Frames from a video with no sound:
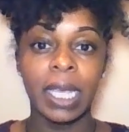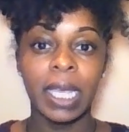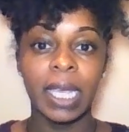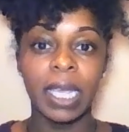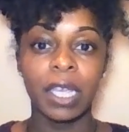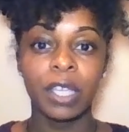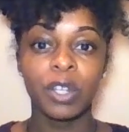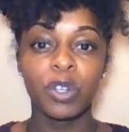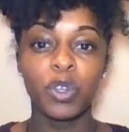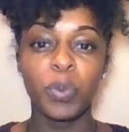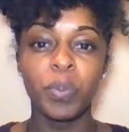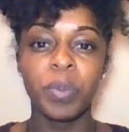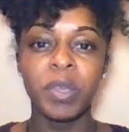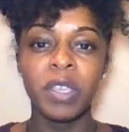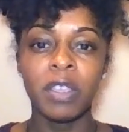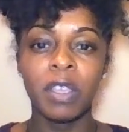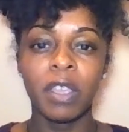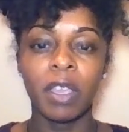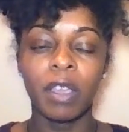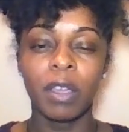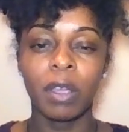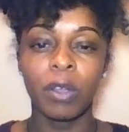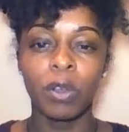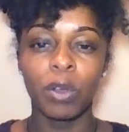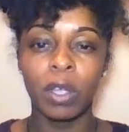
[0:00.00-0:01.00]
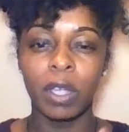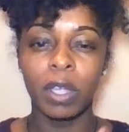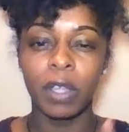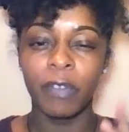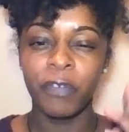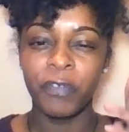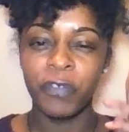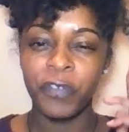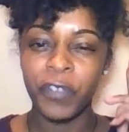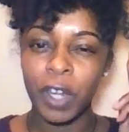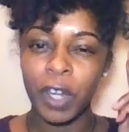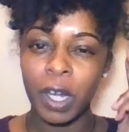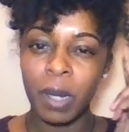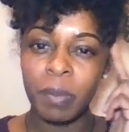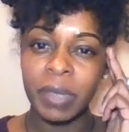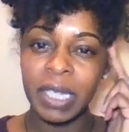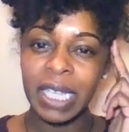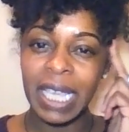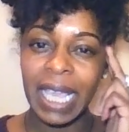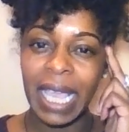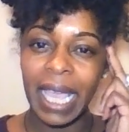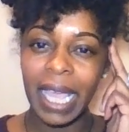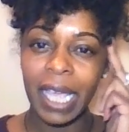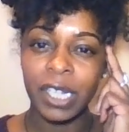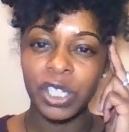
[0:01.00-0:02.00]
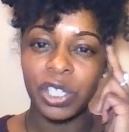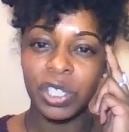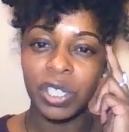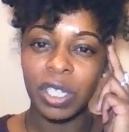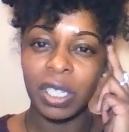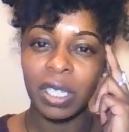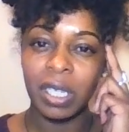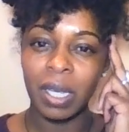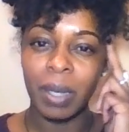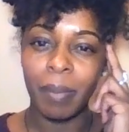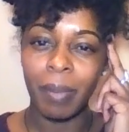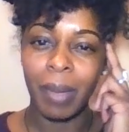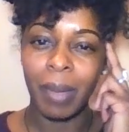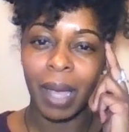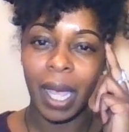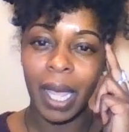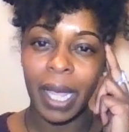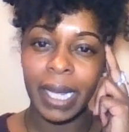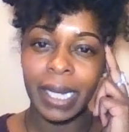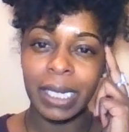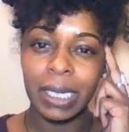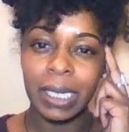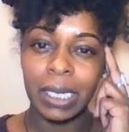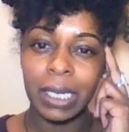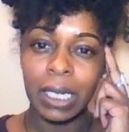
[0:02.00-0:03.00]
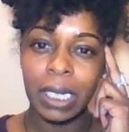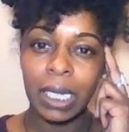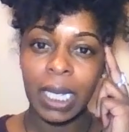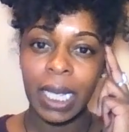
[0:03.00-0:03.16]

it'll be firmly etched in your mind.